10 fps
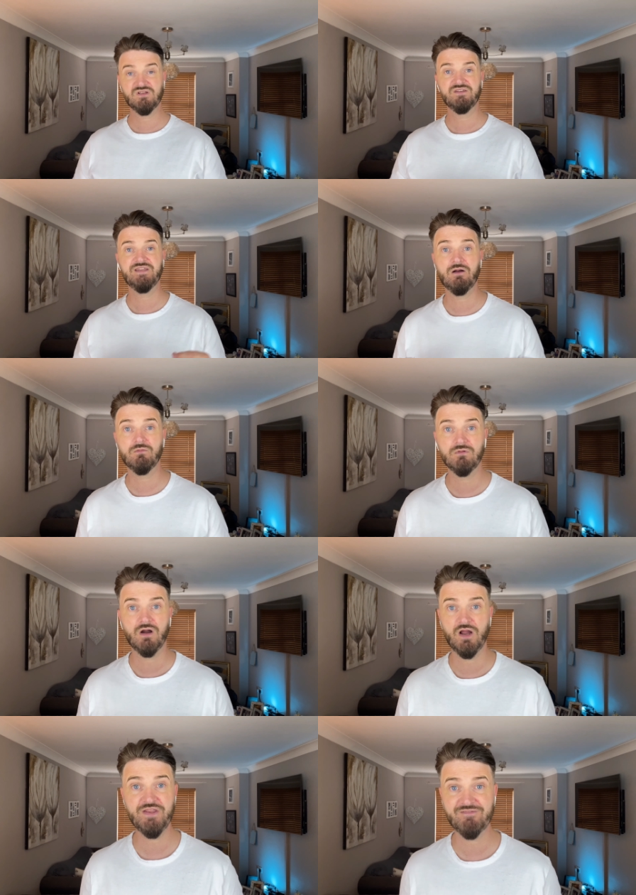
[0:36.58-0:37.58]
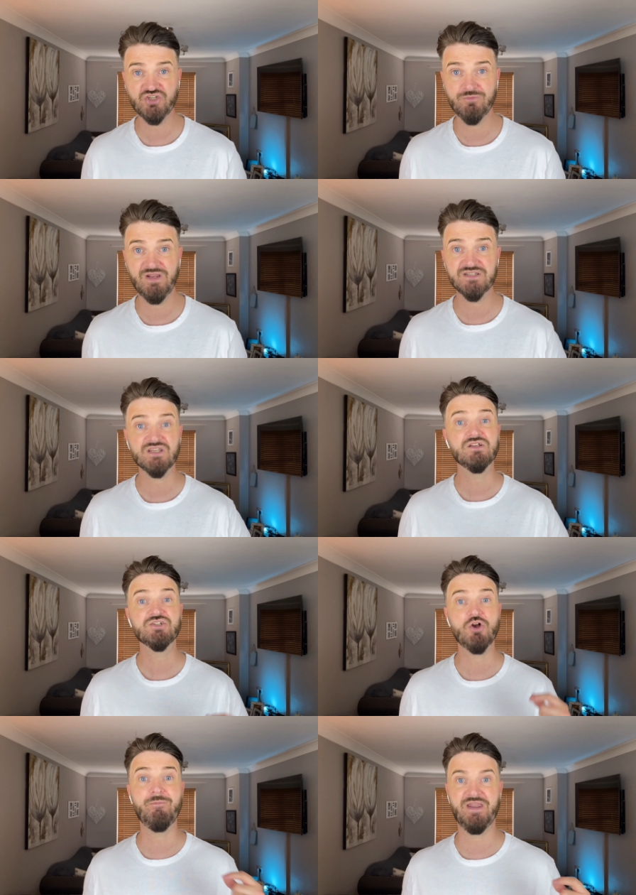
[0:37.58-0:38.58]
Now, I only have 2 minutes,
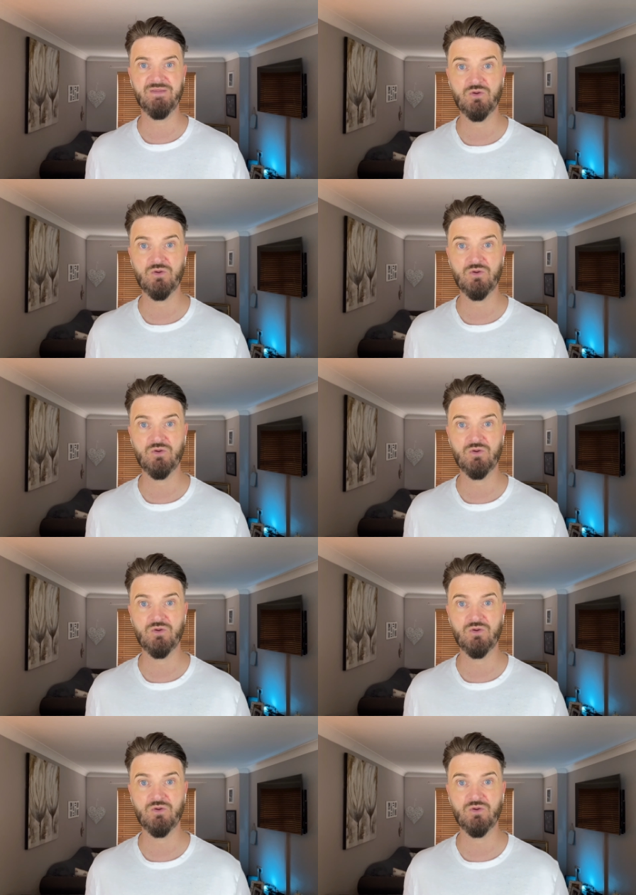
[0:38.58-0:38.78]
so I better be